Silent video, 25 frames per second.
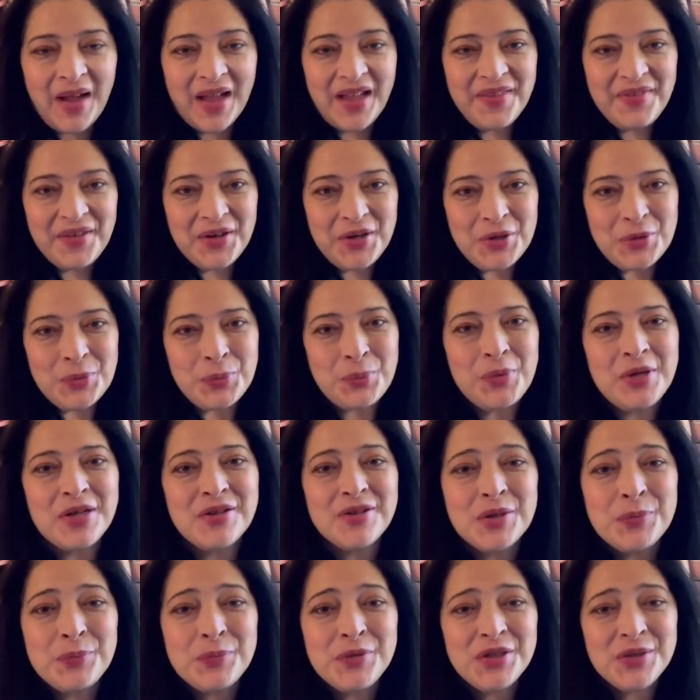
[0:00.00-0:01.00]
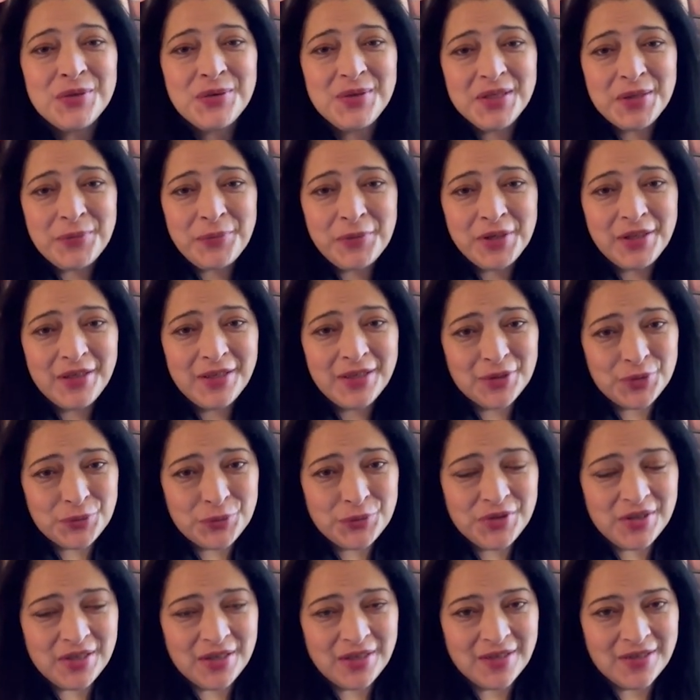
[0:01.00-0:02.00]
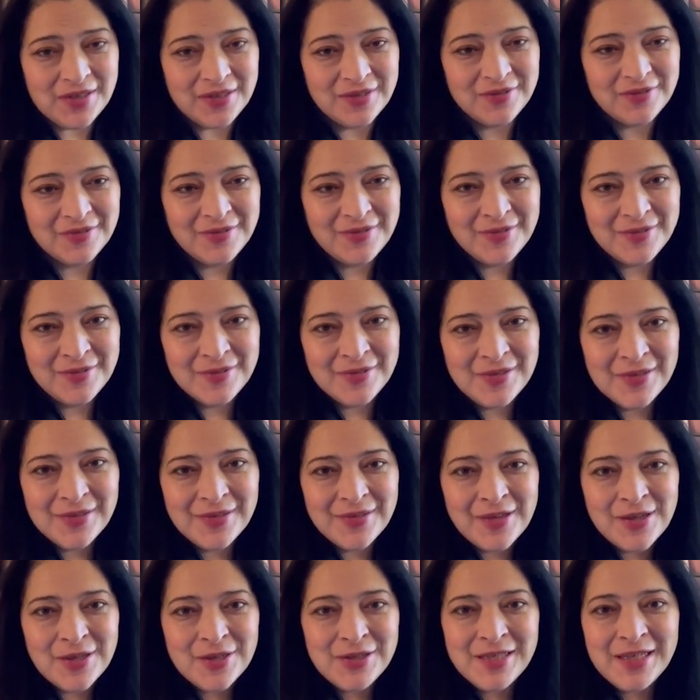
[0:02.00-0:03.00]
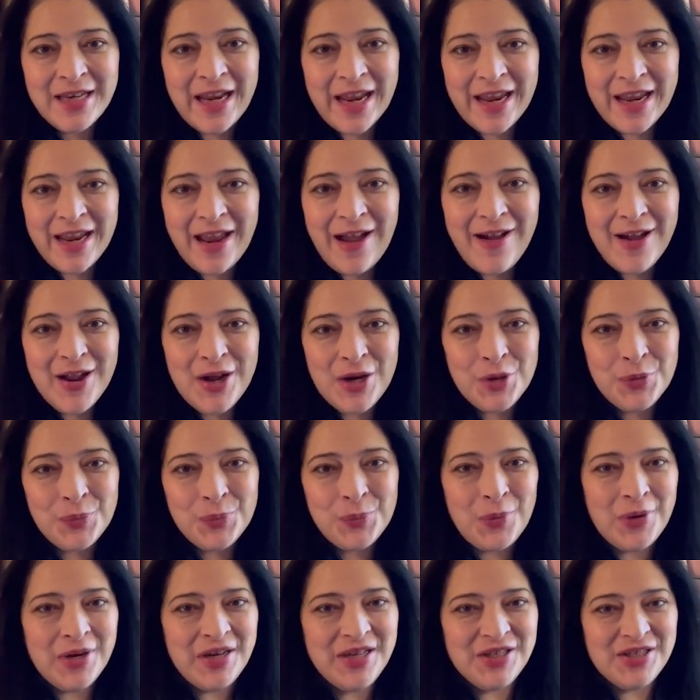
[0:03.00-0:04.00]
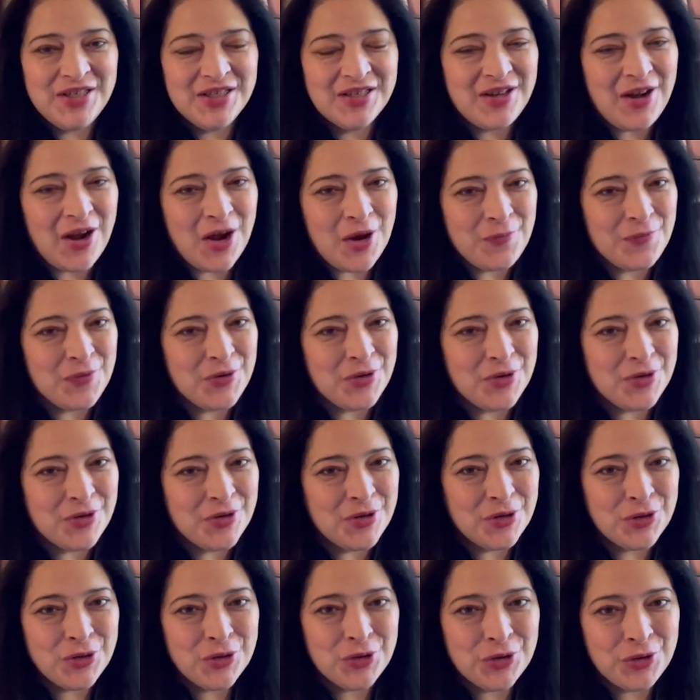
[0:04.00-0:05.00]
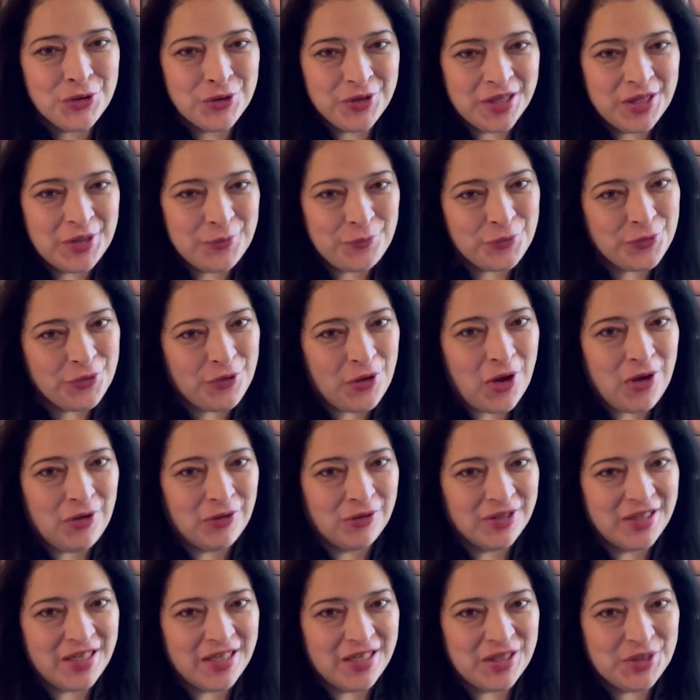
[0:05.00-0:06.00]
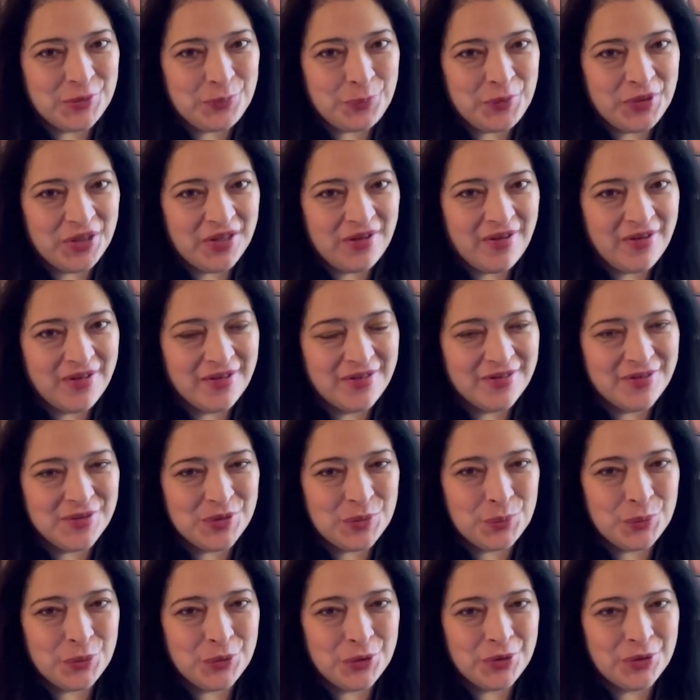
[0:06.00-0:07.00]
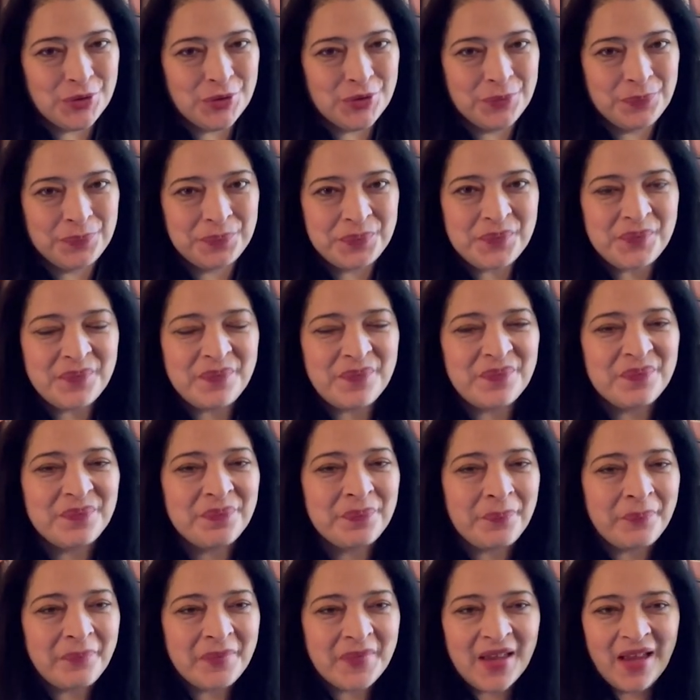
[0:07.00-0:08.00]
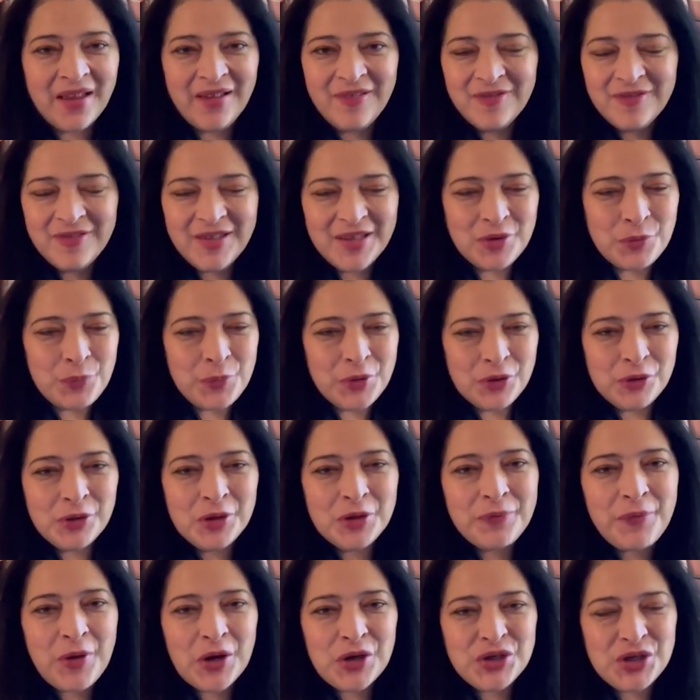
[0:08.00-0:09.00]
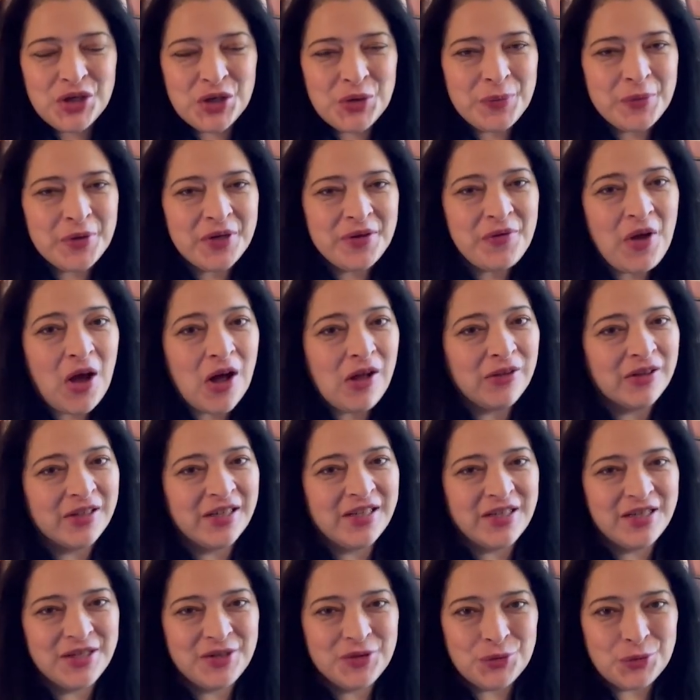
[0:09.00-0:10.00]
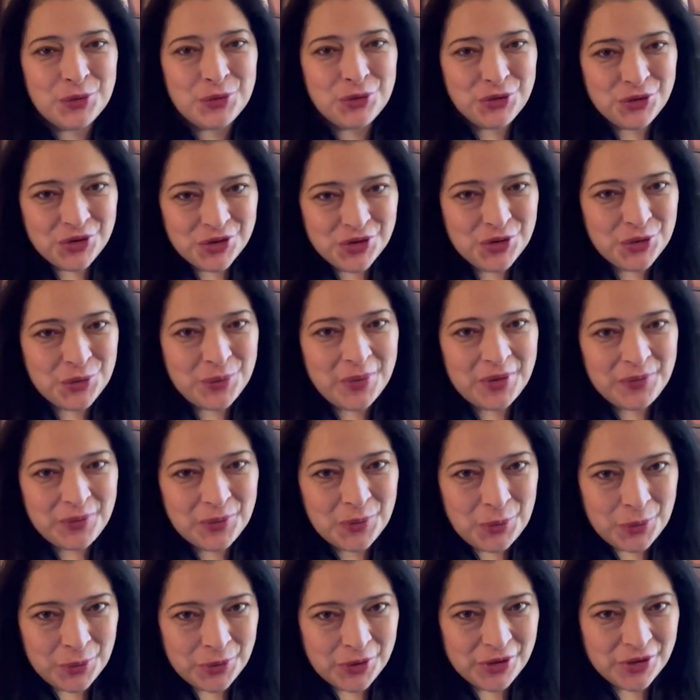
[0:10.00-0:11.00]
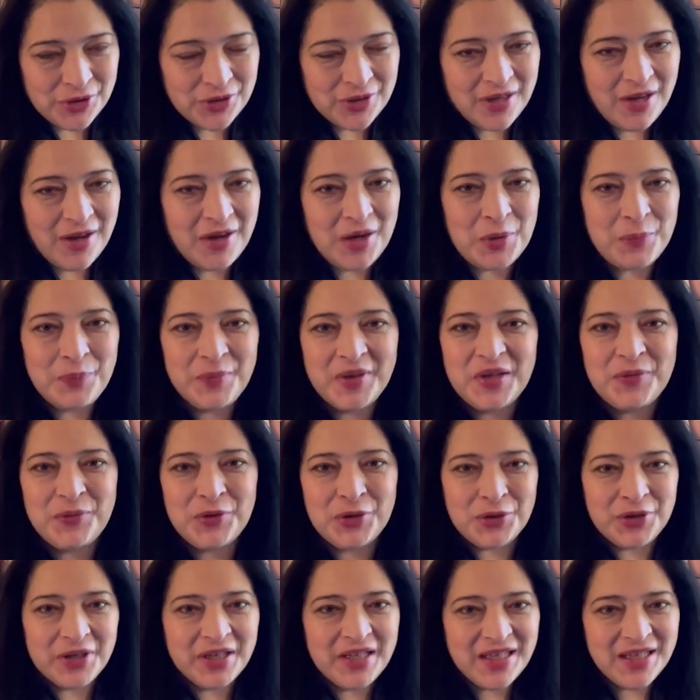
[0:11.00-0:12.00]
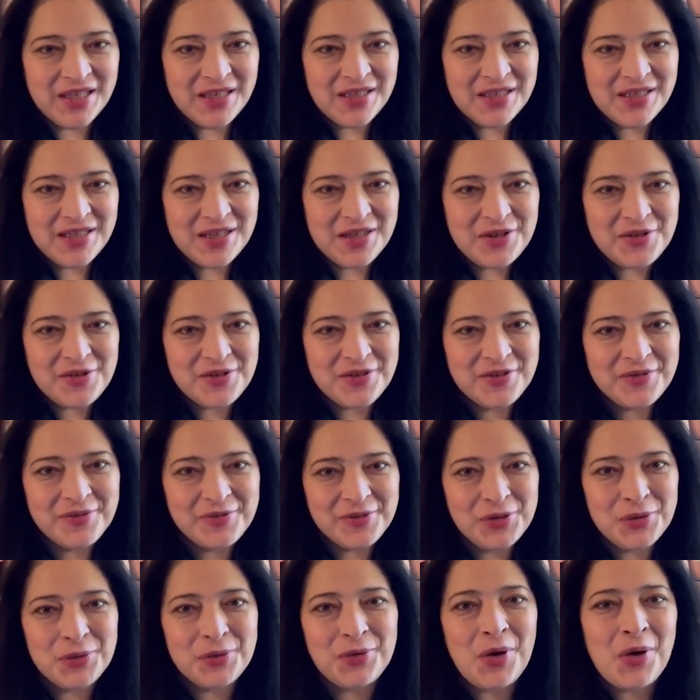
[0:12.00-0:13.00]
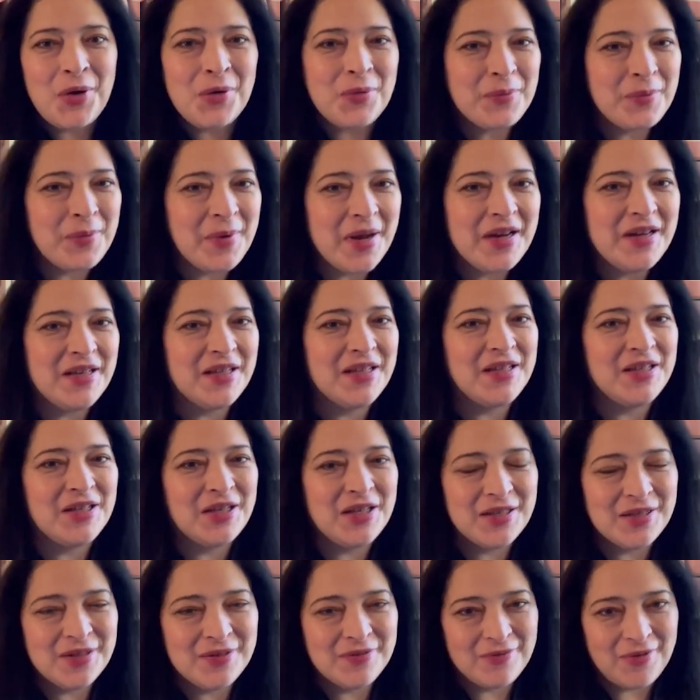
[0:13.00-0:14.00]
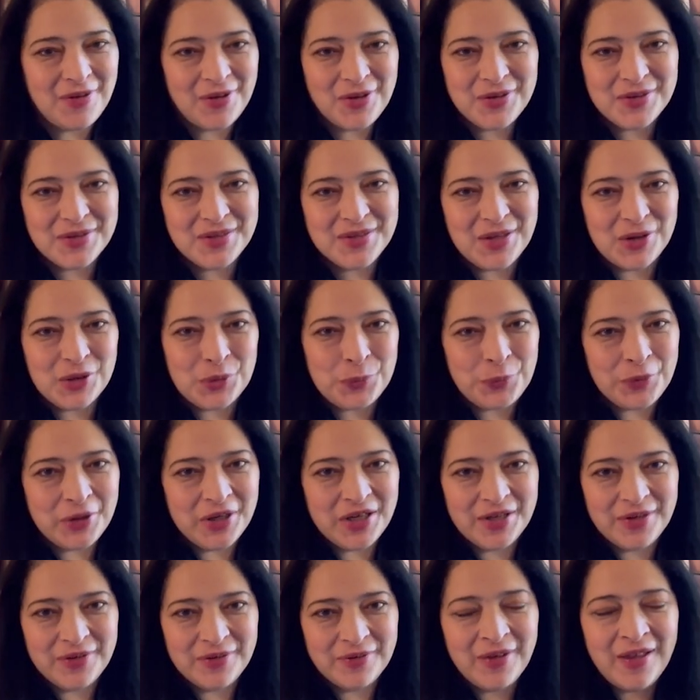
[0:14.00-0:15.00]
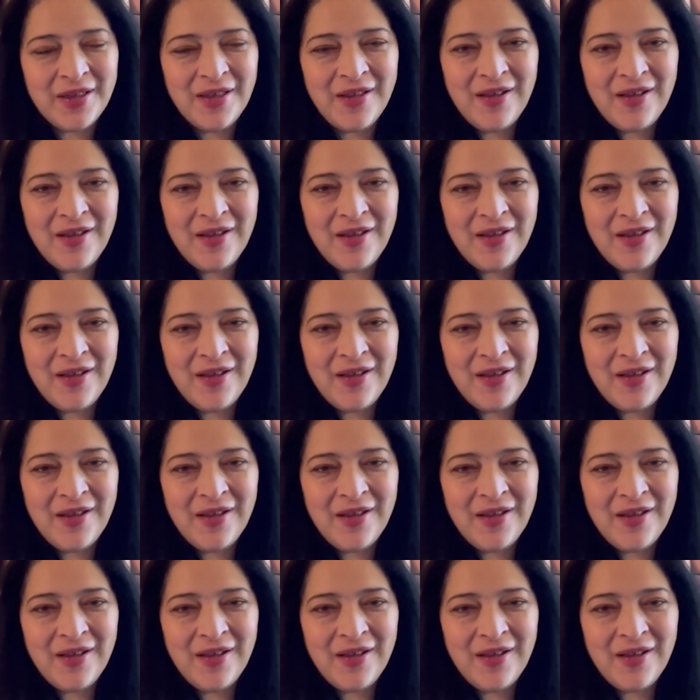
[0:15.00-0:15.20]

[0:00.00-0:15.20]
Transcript: Hi there, welcome to Diva and La Cocina. Today I wanted to cover cooking for the holidays because we're in the middle of October and the holidays are just around the corner. If you're in Canada, you're already celebrating